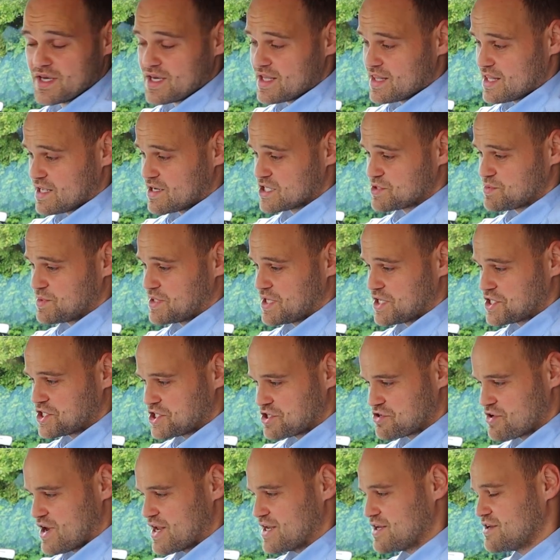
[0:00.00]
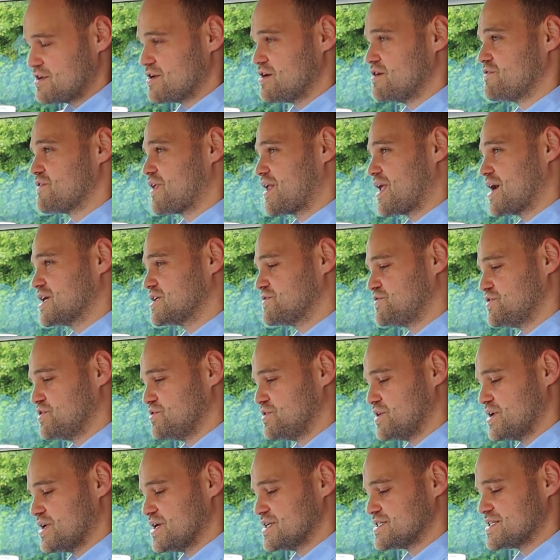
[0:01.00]
There has been a trend over the last few
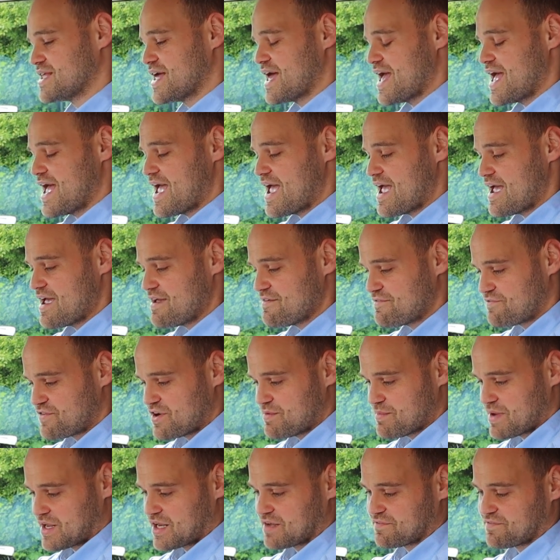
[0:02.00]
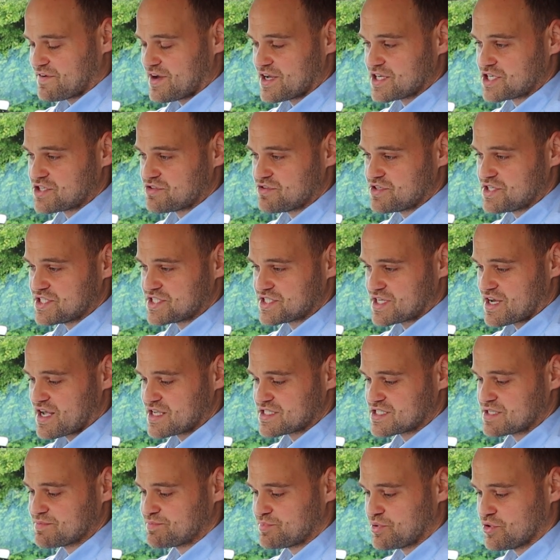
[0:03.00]
years that every manufacturer decides
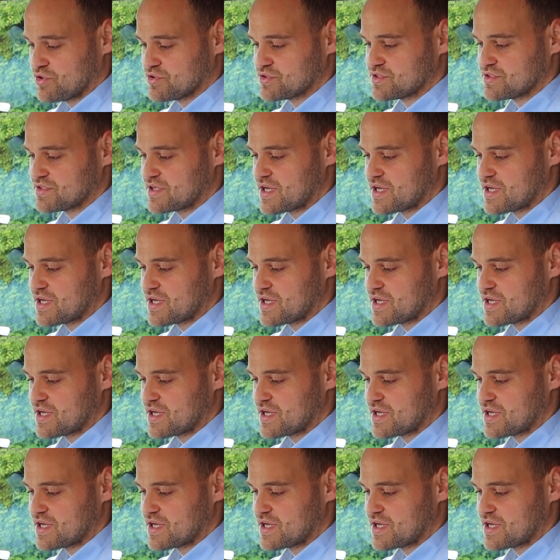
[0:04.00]
to put